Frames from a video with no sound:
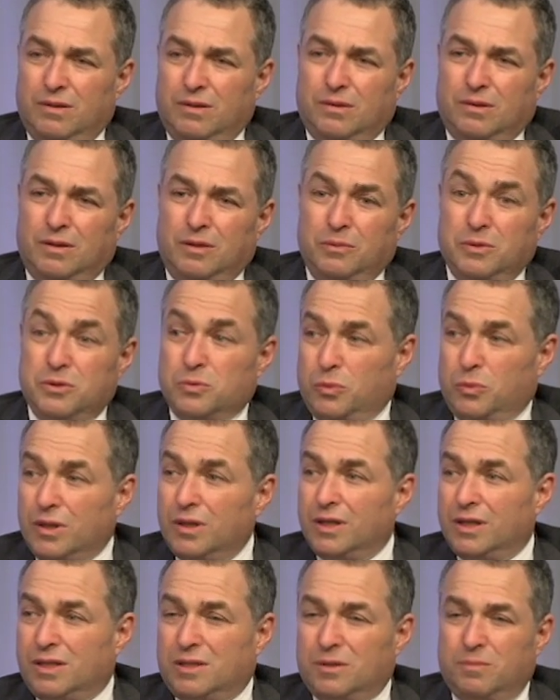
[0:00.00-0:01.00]
or he was
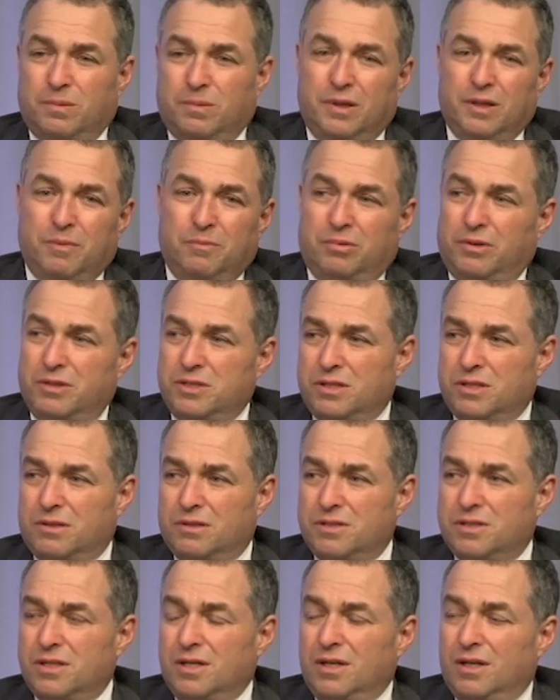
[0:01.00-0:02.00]
willing to bring,
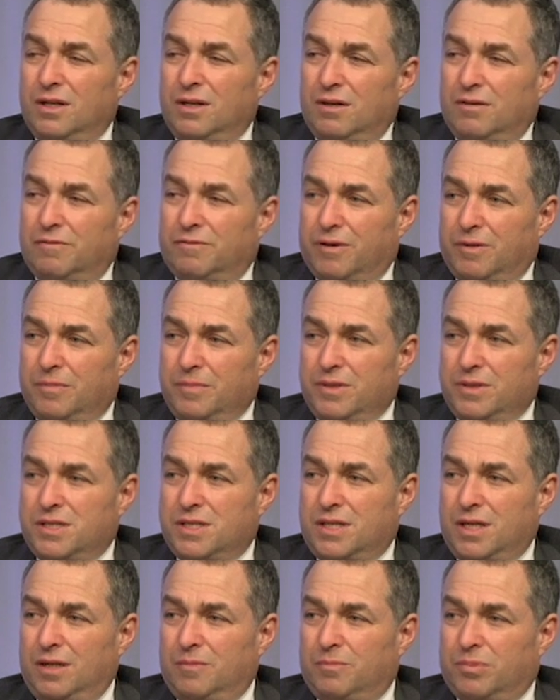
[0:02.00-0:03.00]
prisoners from the
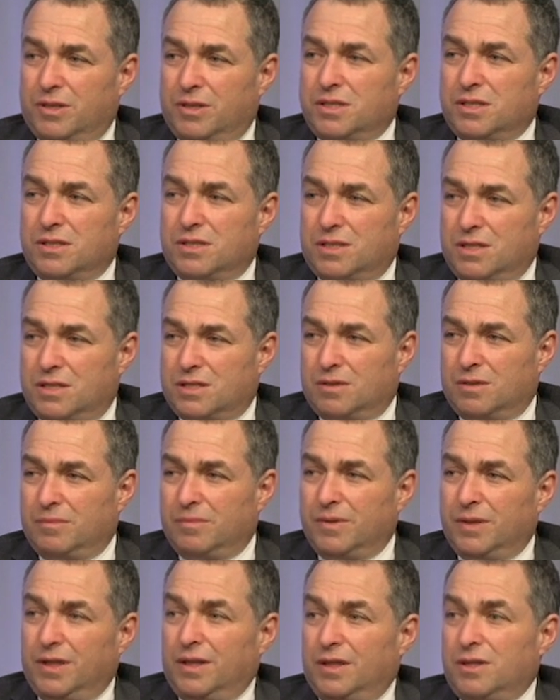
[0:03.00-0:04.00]
state prison system
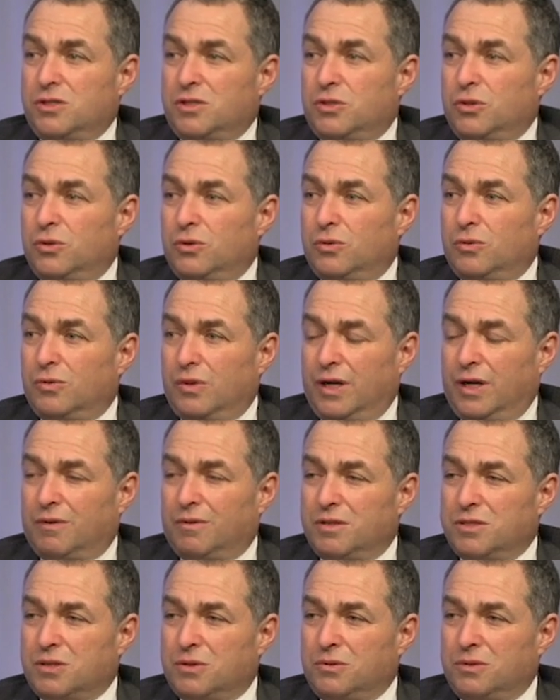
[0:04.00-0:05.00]
to
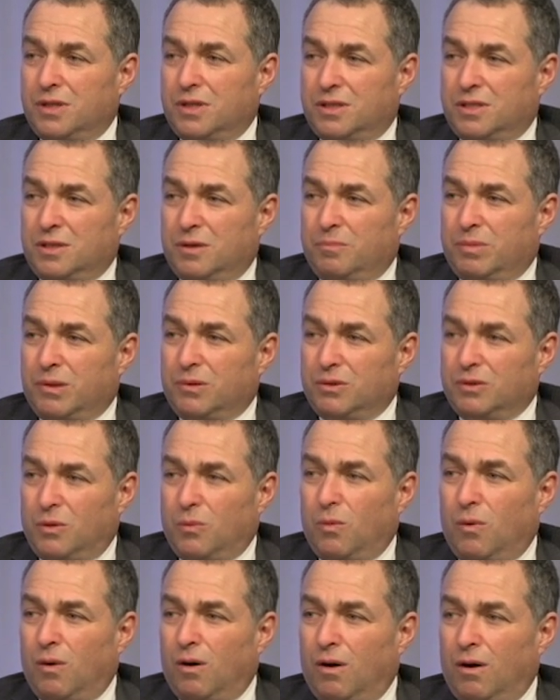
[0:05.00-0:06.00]
Arizona to build a
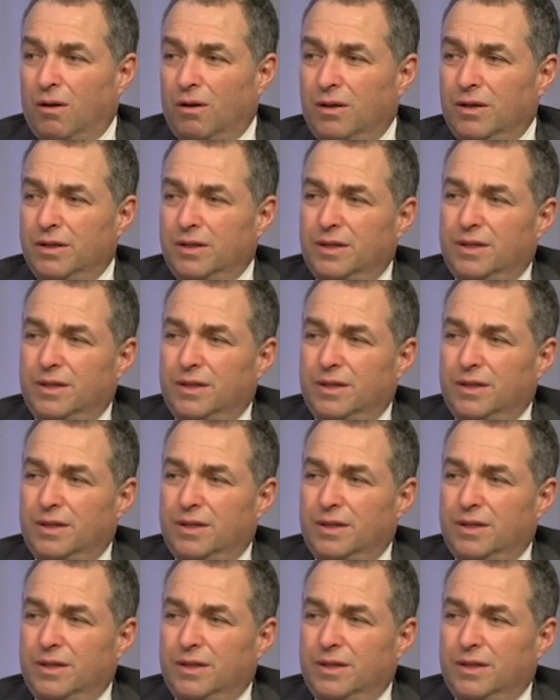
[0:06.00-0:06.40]
wall